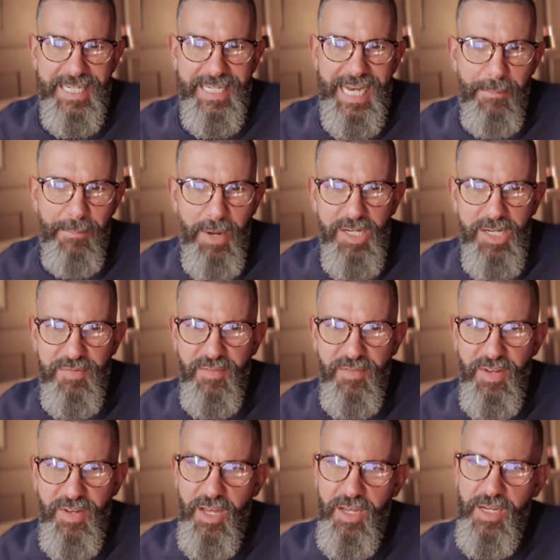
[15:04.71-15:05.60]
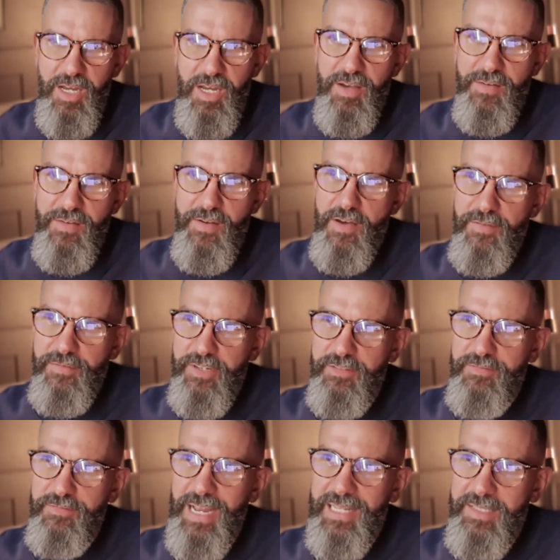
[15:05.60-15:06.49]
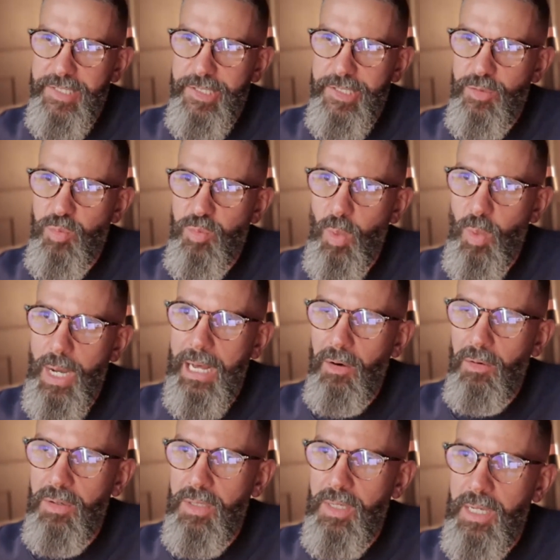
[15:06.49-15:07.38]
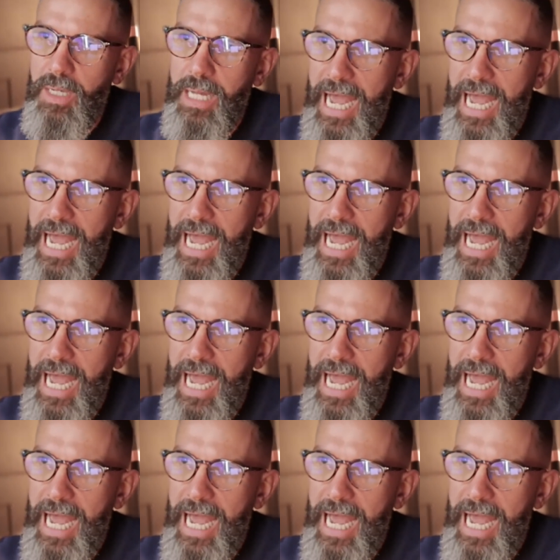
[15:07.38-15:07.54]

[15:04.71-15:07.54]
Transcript: How much of an advantage as well,